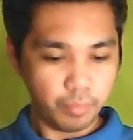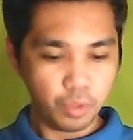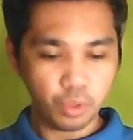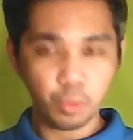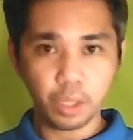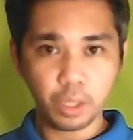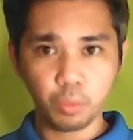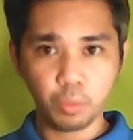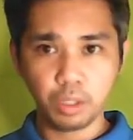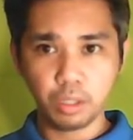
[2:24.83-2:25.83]
So what
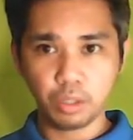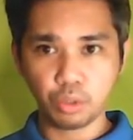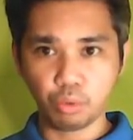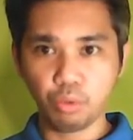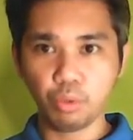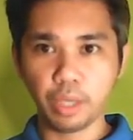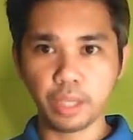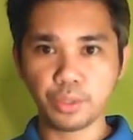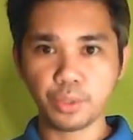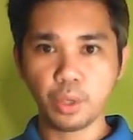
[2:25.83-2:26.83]
we should do
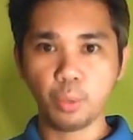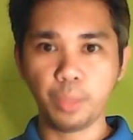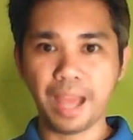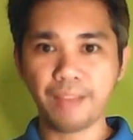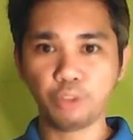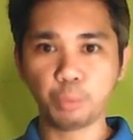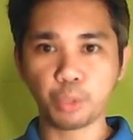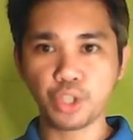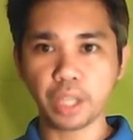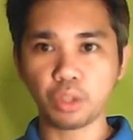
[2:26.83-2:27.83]
is we have to
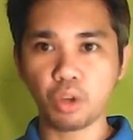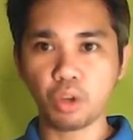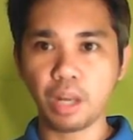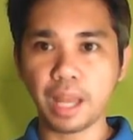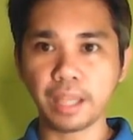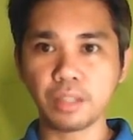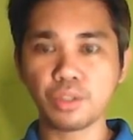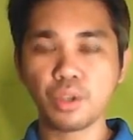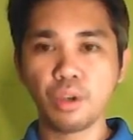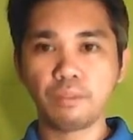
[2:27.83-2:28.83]
project all lines
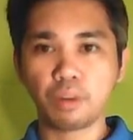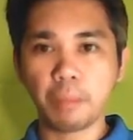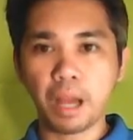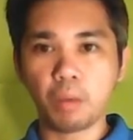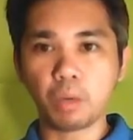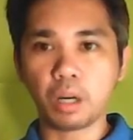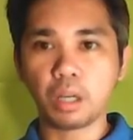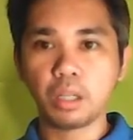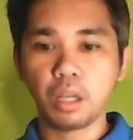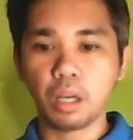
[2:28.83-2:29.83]
from our
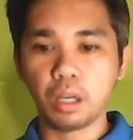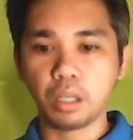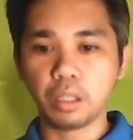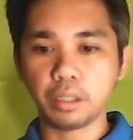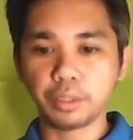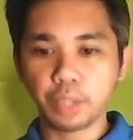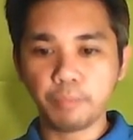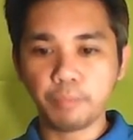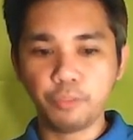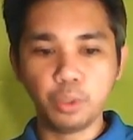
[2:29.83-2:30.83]

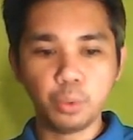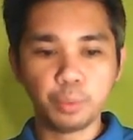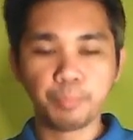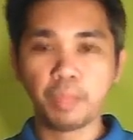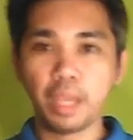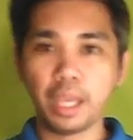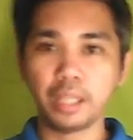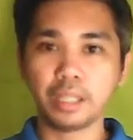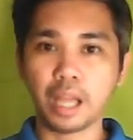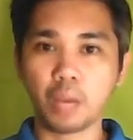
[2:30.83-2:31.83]
top view
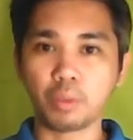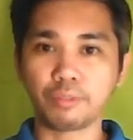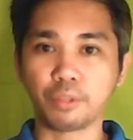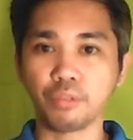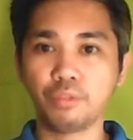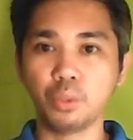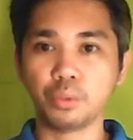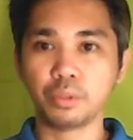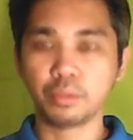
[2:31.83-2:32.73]
and our front view.